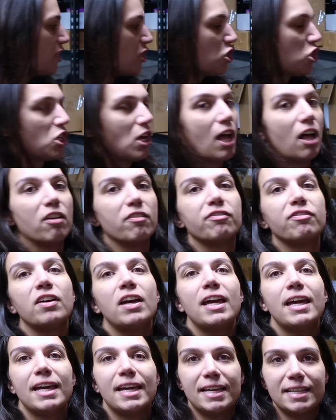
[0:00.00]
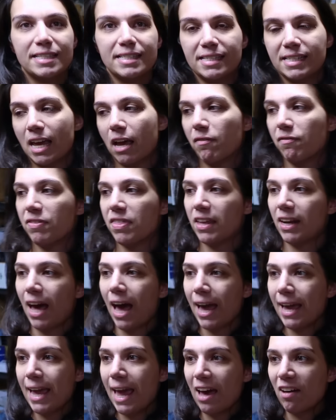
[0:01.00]
this shelf is stuff that
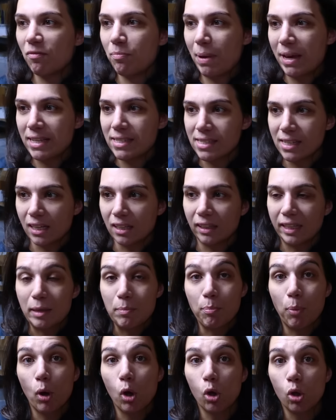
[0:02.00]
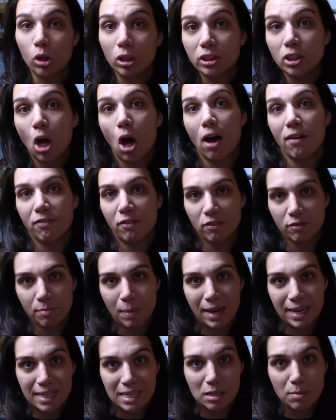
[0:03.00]
I have basically pulled off of
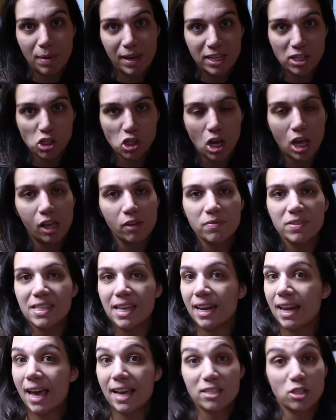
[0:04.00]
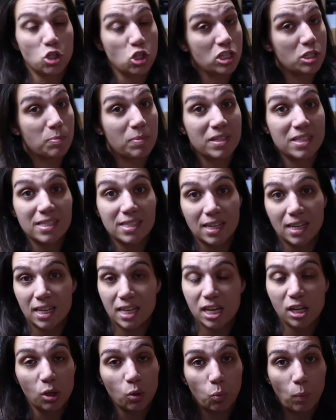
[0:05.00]
my eBay shelves that has just been
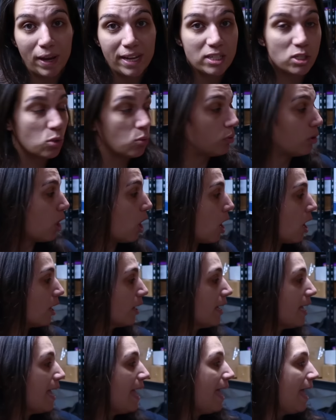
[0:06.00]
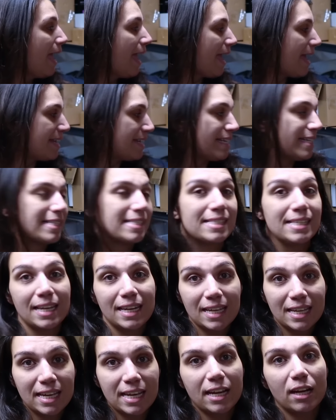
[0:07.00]
sitting here way too long. And it's
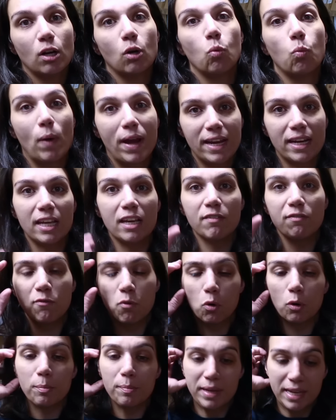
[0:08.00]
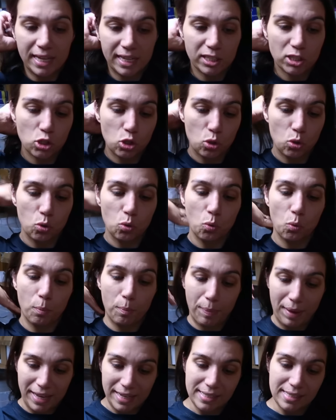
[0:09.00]
sitting here waiting for me to
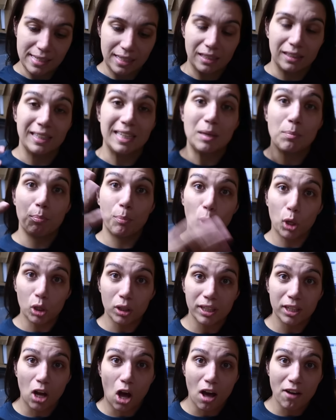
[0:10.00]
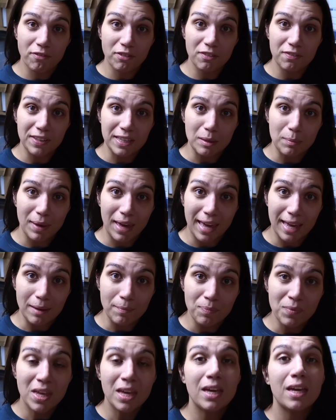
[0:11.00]
basically pull it off of
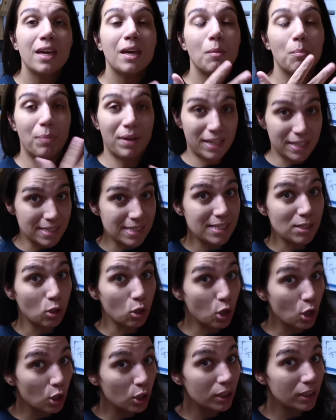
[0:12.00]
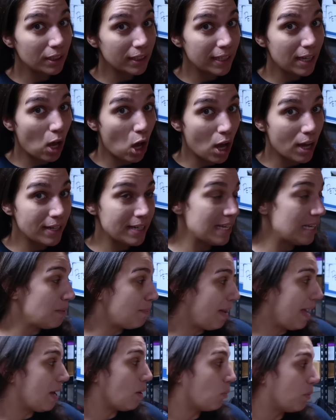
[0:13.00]
eBay, but it's still currently on
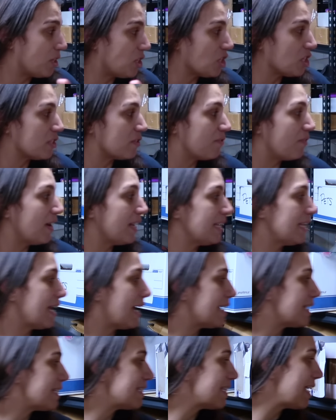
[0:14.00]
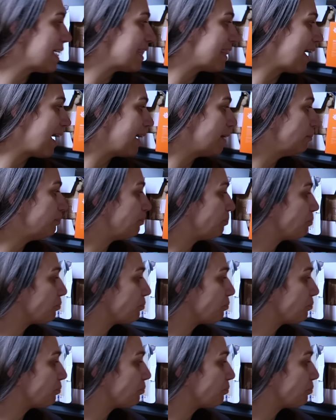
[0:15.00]
eBay, which is funny I say that.